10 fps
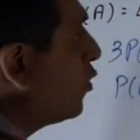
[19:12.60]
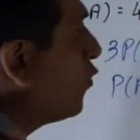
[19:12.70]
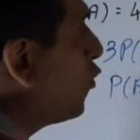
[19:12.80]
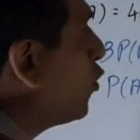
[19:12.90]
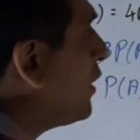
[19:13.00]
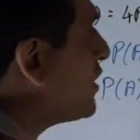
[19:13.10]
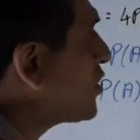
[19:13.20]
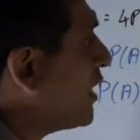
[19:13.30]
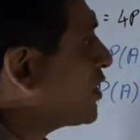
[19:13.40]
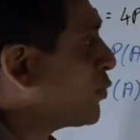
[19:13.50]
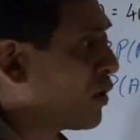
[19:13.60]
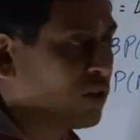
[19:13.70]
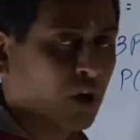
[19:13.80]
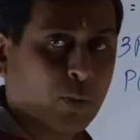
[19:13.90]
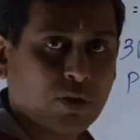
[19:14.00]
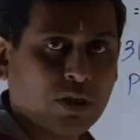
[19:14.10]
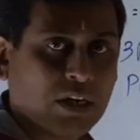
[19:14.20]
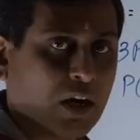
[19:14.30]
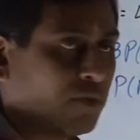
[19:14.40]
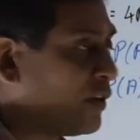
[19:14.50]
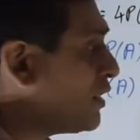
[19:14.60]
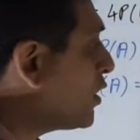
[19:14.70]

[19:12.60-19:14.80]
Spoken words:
4 is transferred on the opposite side of the is